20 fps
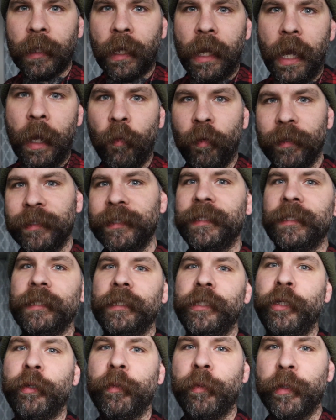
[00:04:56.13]

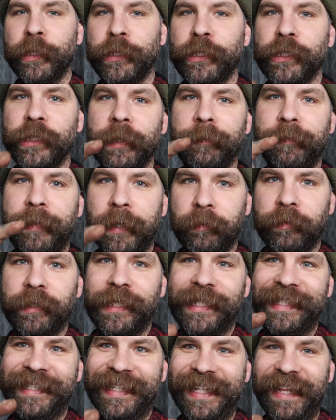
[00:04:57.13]
You were just about
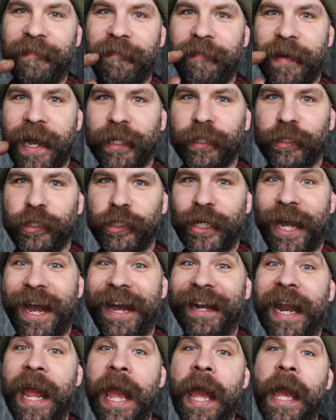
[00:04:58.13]
to see the final
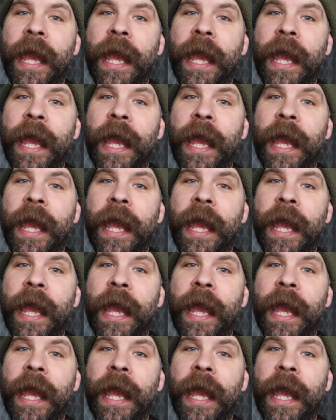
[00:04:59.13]
shot,